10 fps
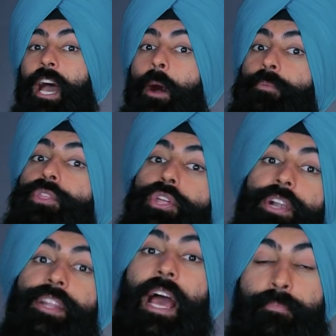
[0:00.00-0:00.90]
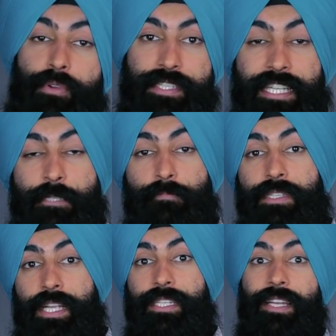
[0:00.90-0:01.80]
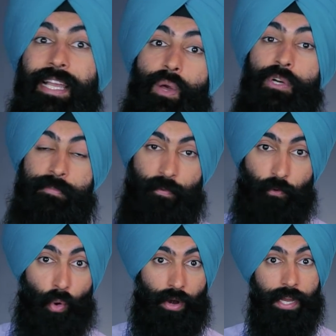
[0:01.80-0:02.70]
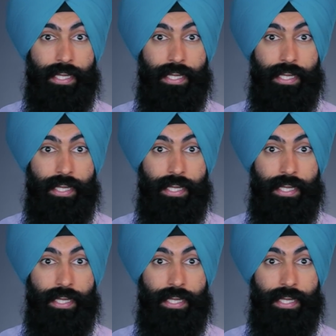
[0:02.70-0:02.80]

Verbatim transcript: up to thirty-nine point six percent like it was before.